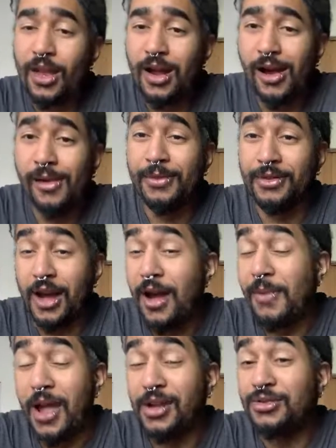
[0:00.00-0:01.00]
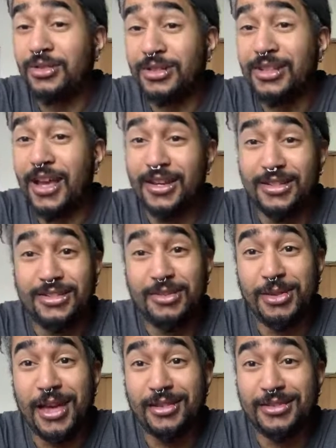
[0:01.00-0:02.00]
I'm extra excited to see what
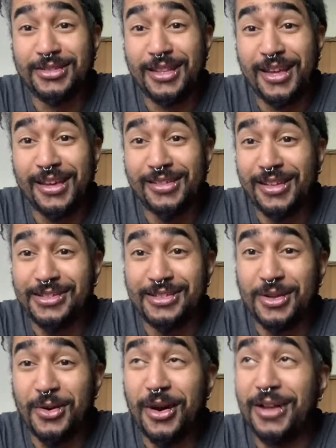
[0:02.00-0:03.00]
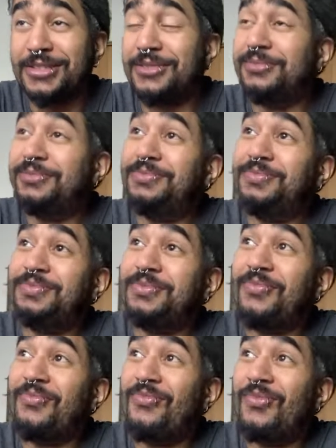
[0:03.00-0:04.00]
that looks like. That's so awesome.
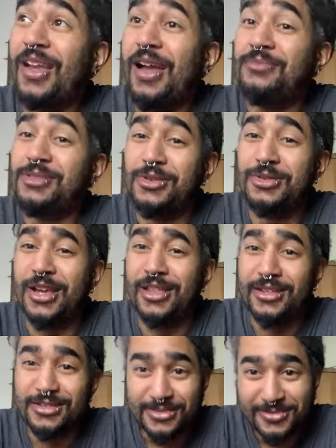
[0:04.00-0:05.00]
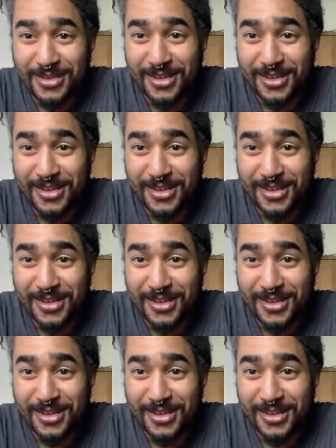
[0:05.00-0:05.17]
I'm so jealous.